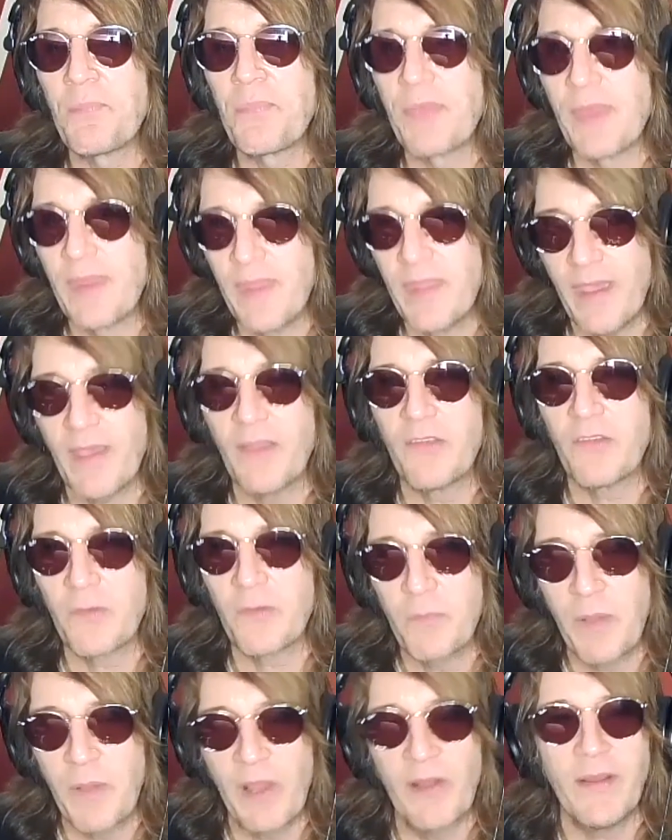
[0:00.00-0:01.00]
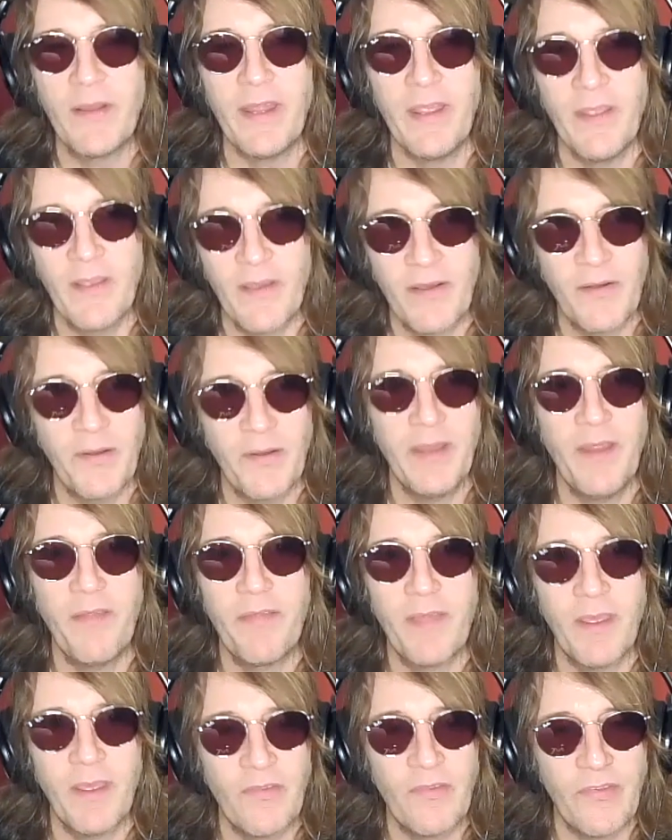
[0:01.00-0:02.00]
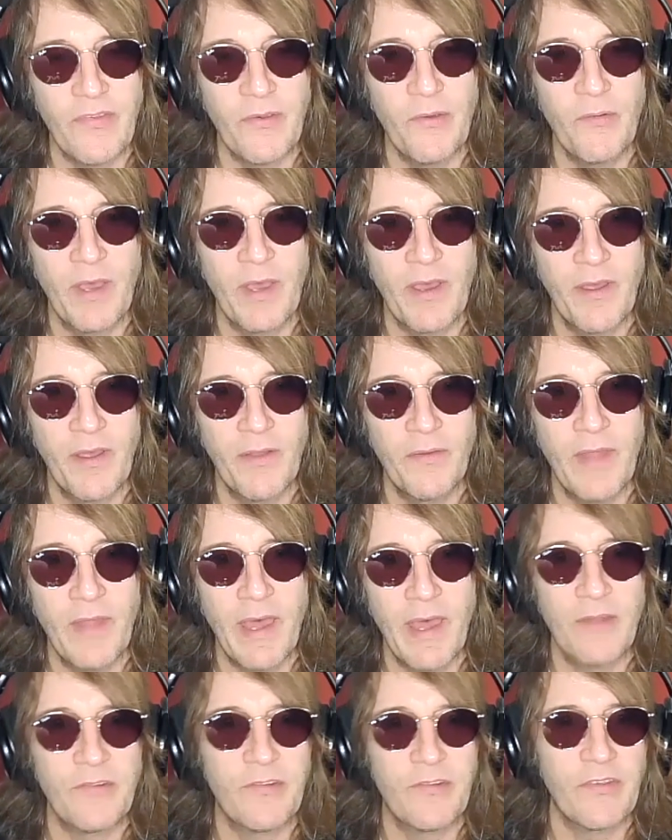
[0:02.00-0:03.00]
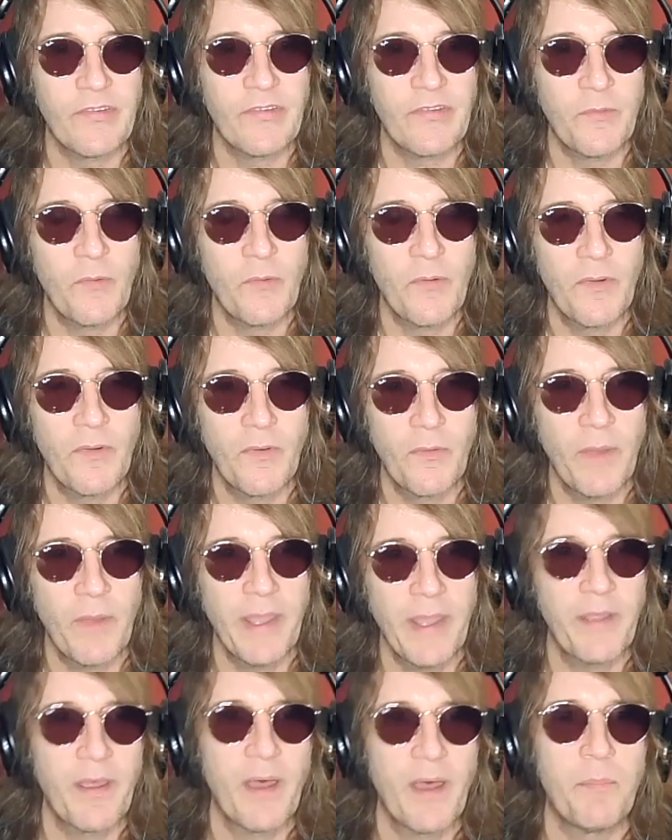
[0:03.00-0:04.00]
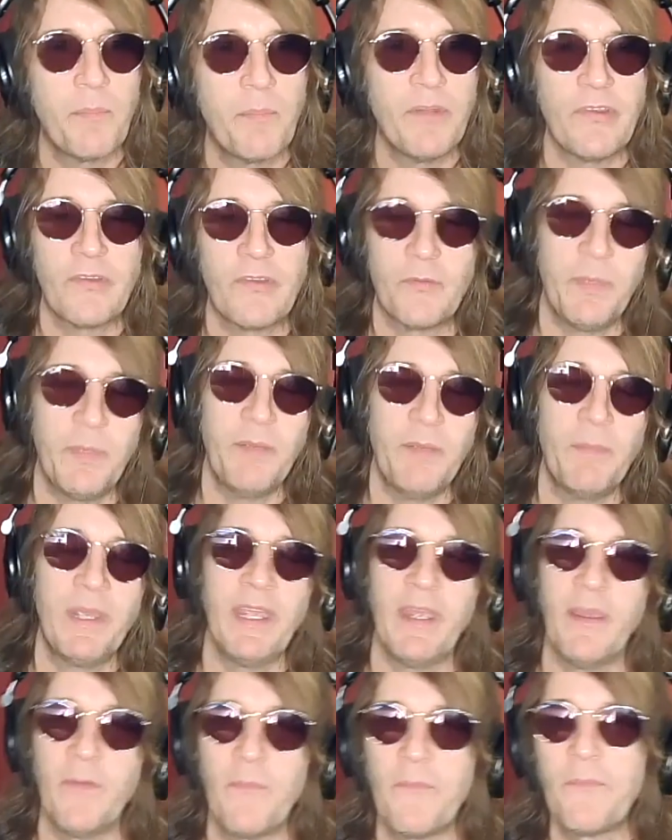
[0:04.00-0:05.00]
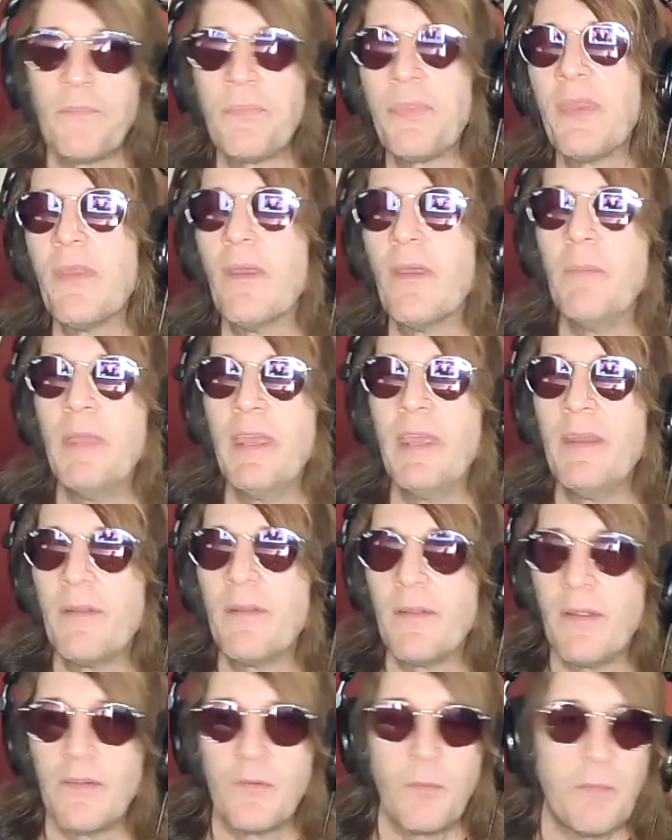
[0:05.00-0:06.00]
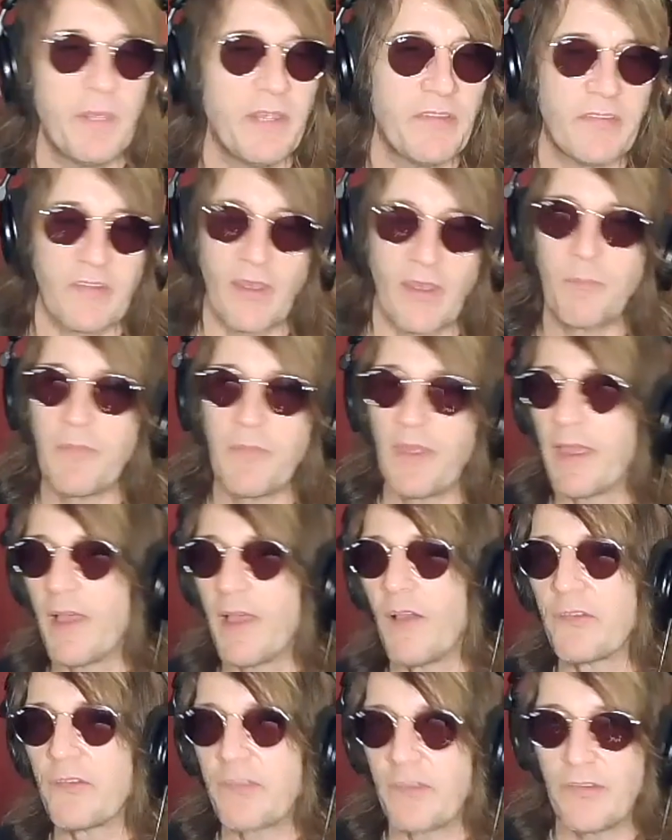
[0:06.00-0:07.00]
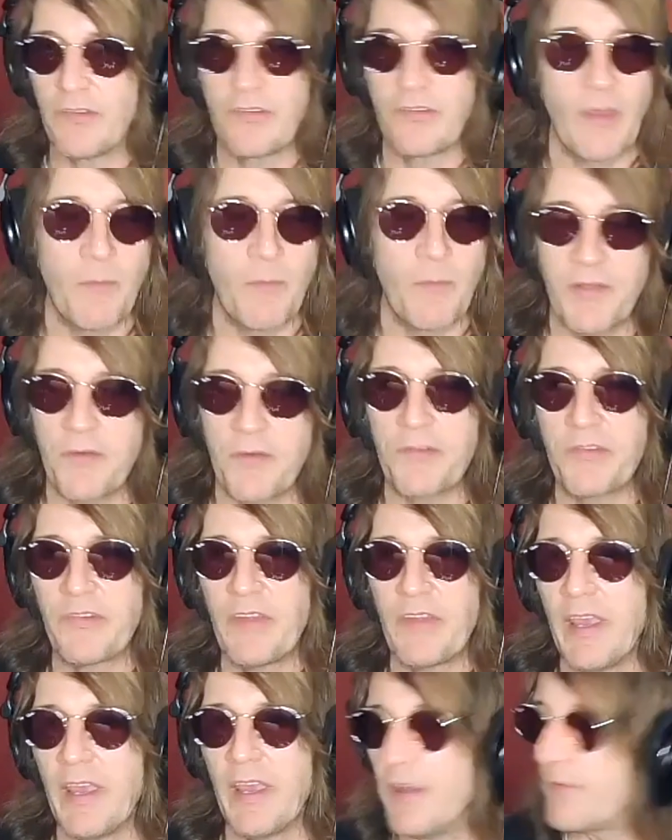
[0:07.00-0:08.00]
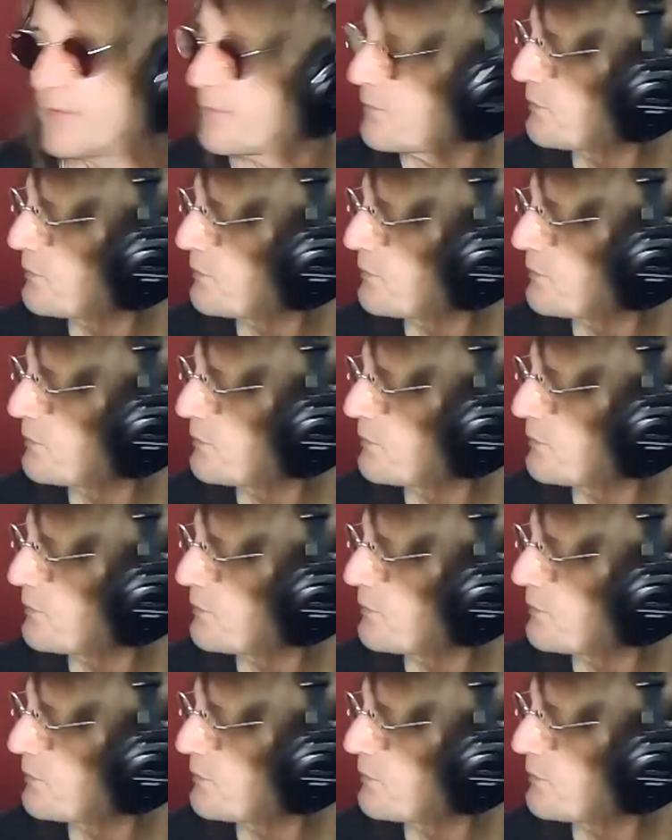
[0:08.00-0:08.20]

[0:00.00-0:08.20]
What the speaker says: Yeah, it's a party. Anything to not just wake up and just be me. You know what I mean? To be something else in some other state,